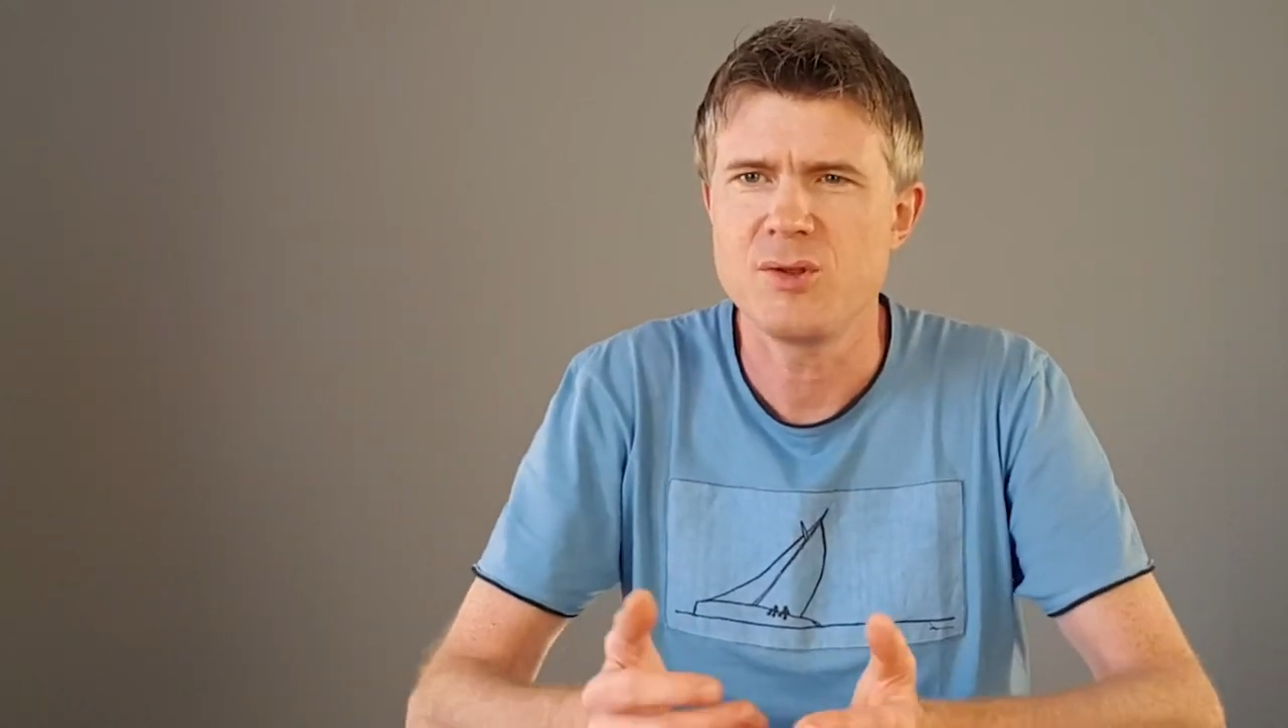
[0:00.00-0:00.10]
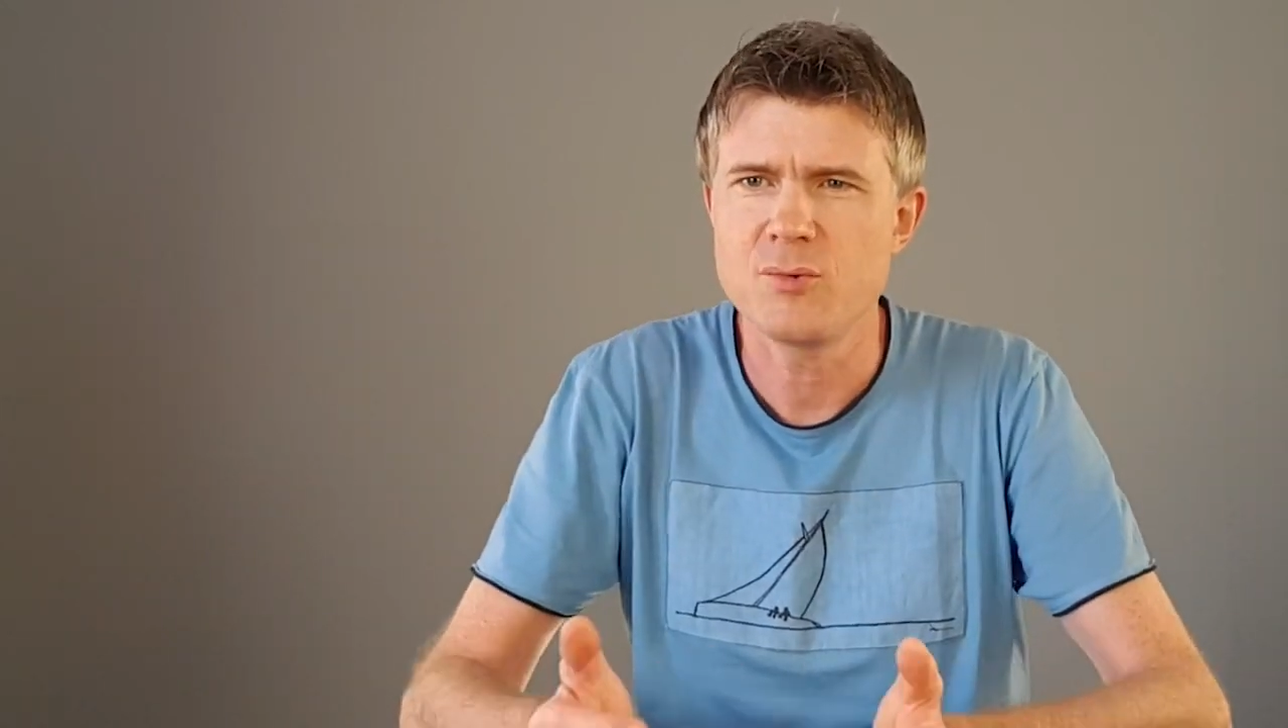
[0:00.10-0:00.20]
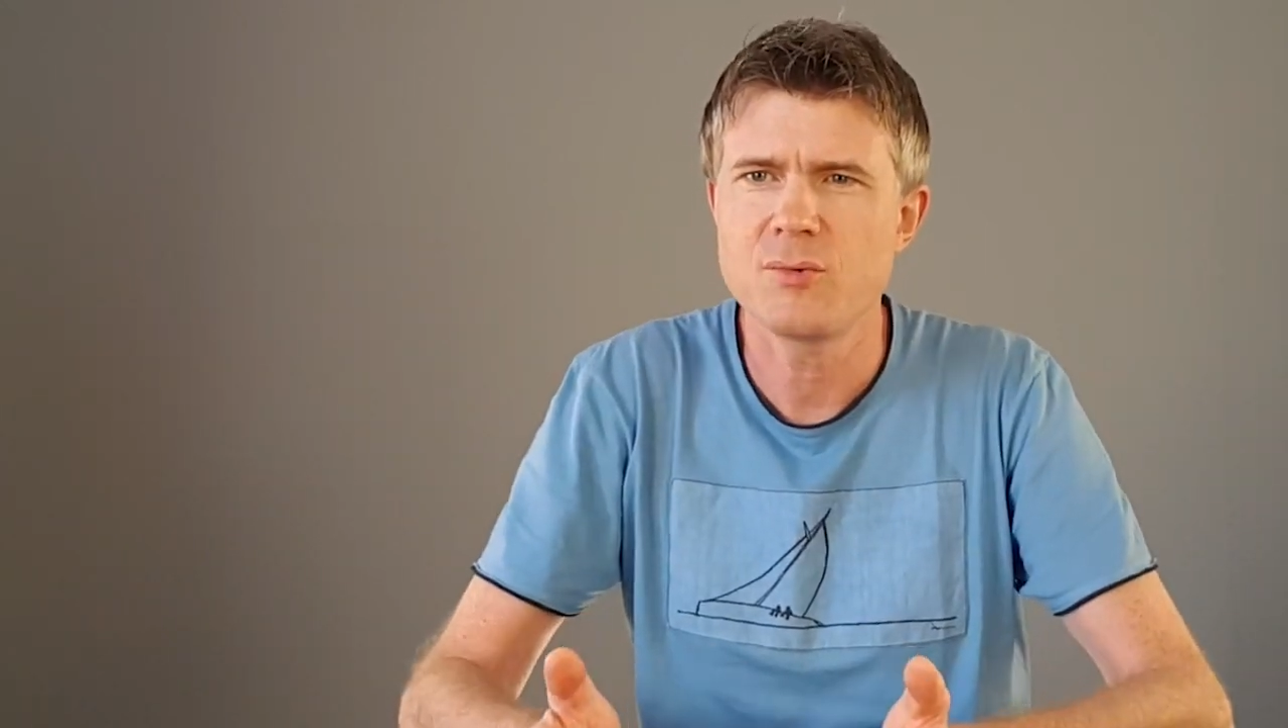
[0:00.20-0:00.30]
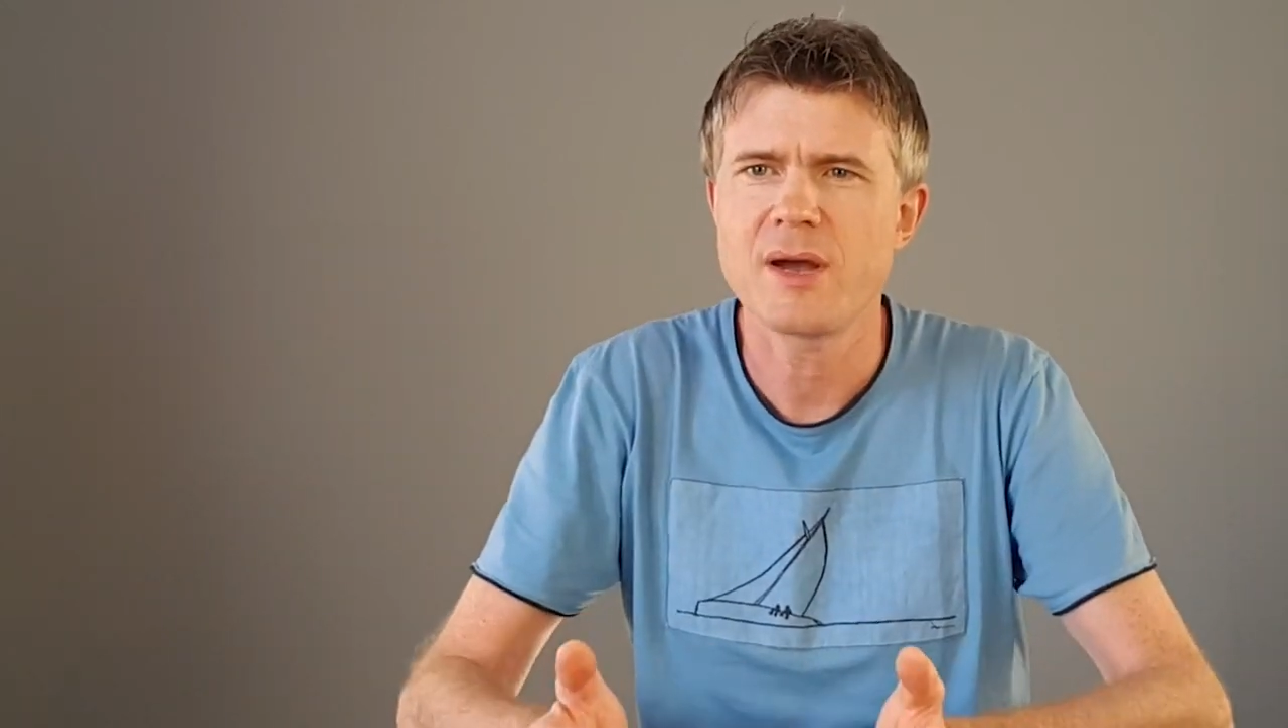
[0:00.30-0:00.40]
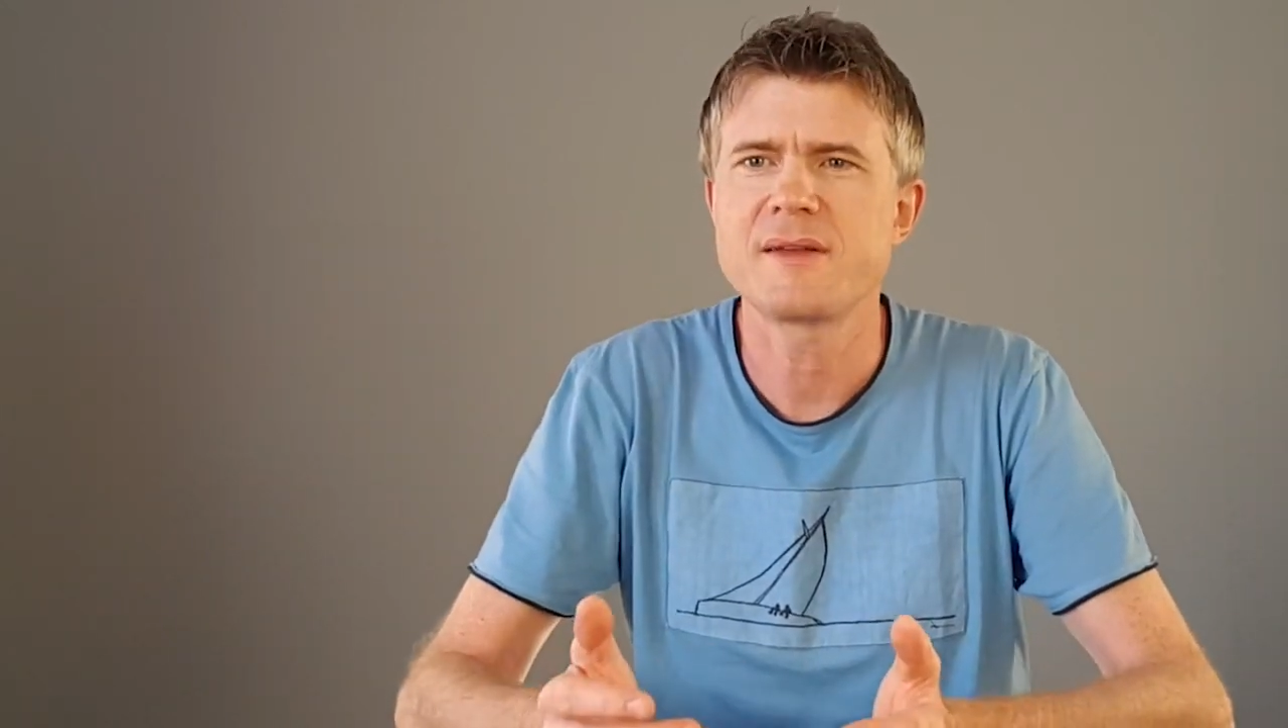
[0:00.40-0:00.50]

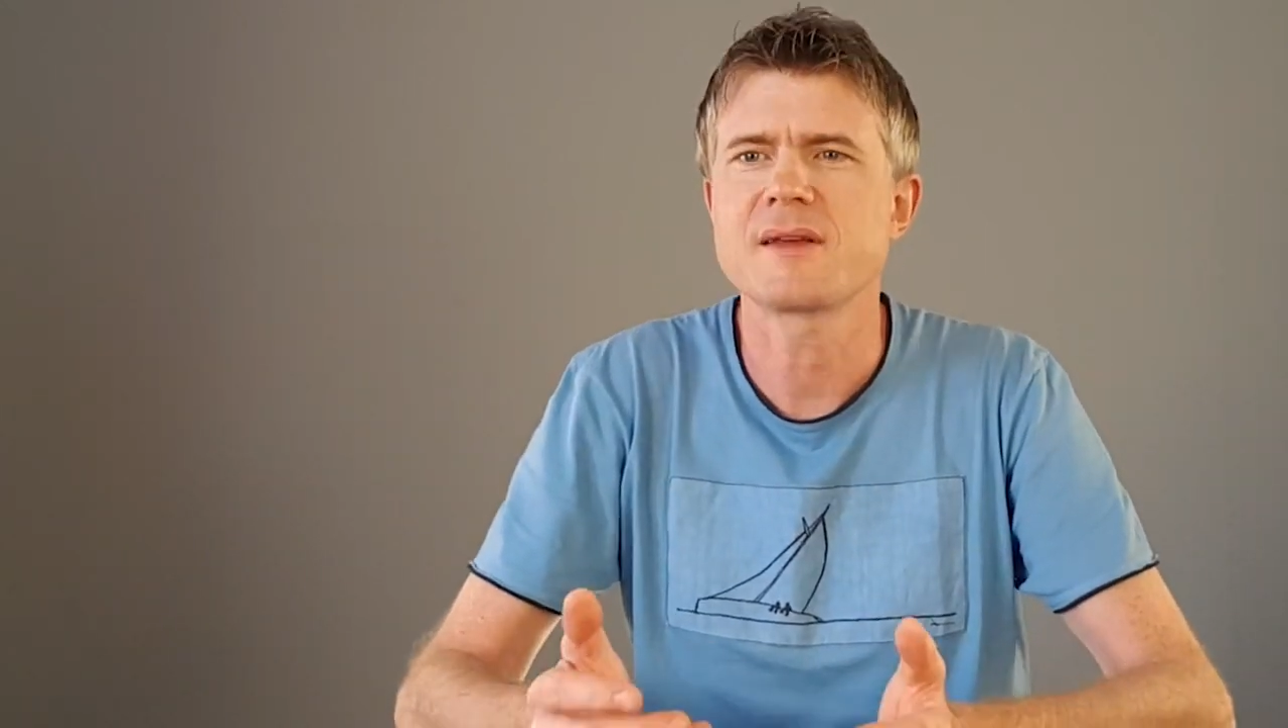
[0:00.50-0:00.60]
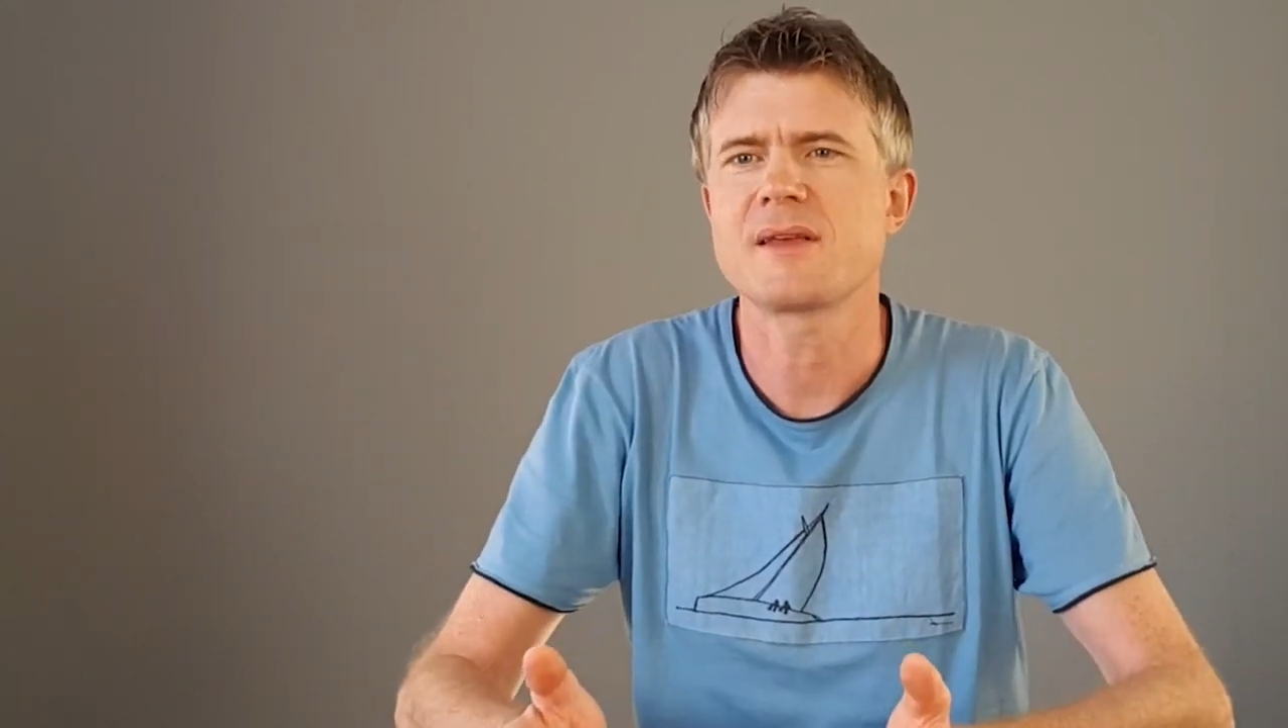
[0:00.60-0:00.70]
new and